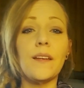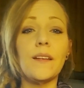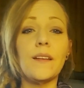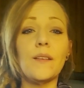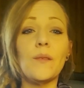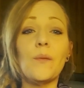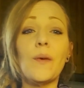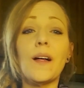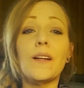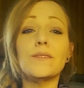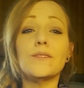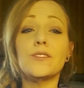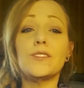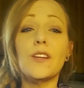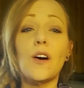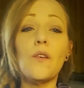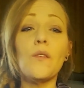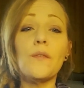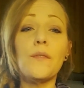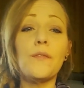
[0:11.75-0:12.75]
well,
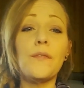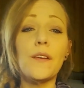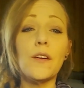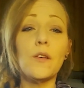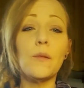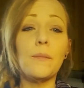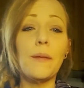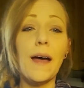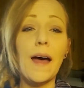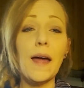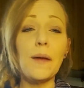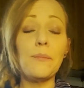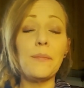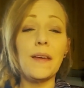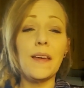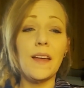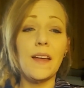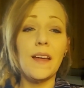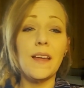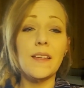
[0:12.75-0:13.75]
don't feel bad,
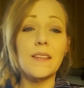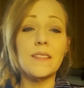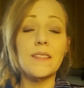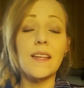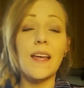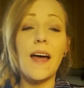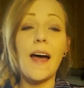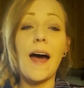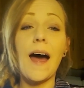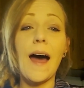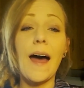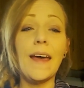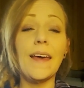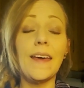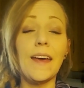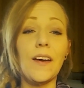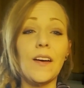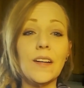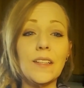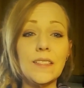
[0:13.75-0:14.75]
because I
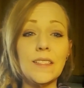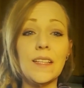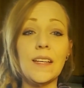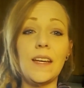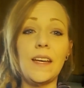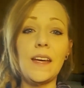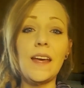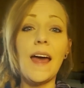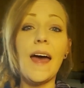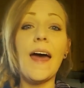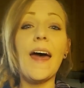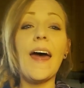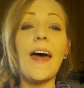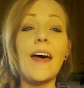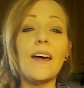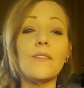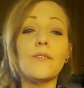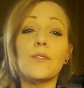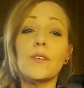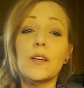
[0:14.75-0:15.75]
guarantee
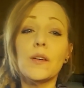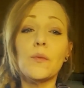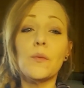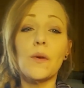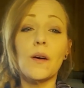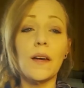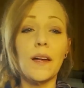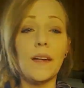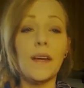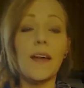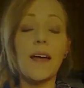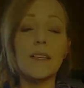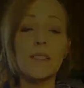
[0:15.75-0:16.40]
everyone has